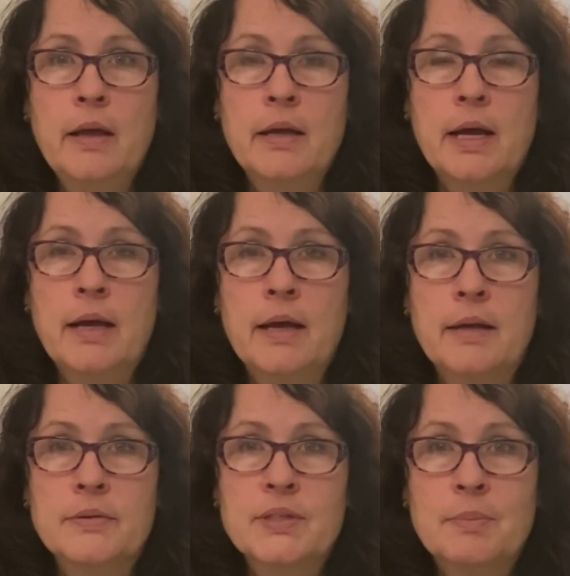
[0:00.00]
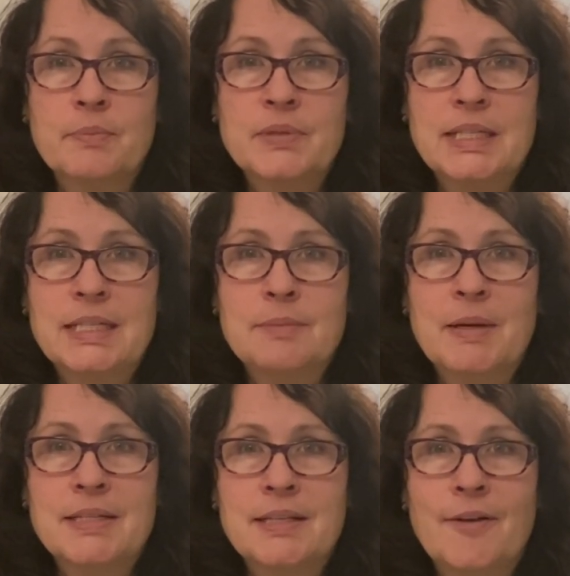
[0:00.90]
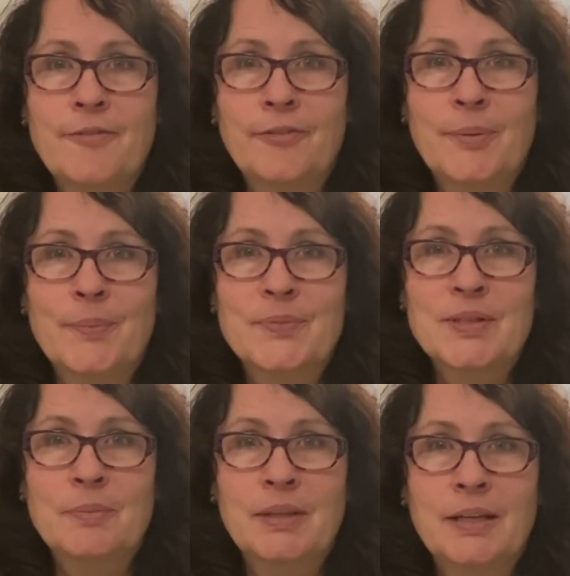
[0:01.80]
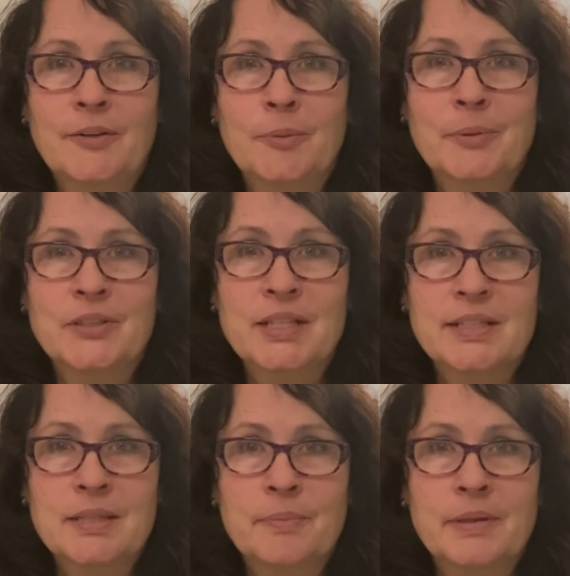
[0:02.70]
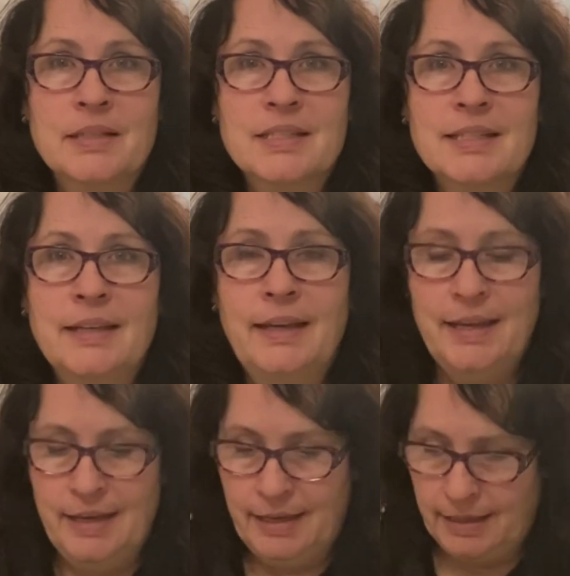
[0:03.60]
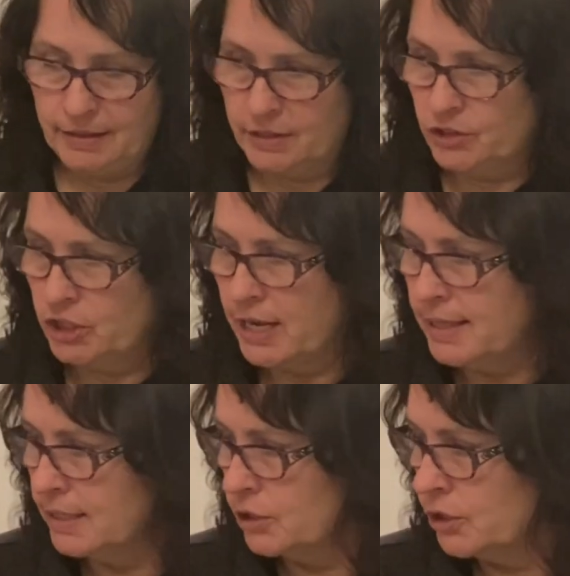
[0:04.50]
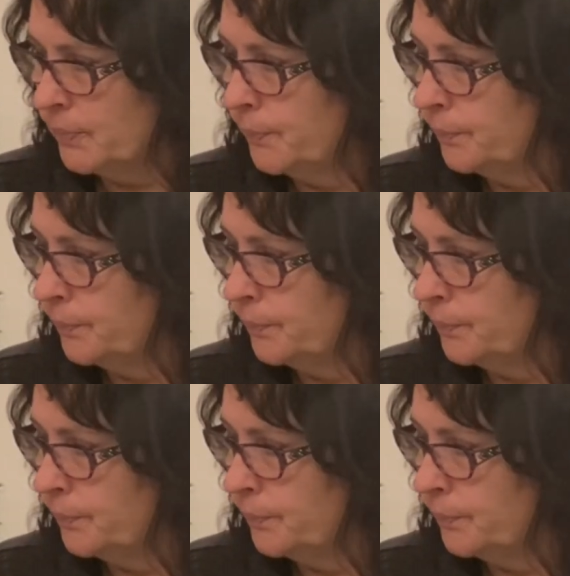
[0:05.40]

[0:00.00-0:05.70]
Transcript: some seeds myself from some of the other participants in this challenge.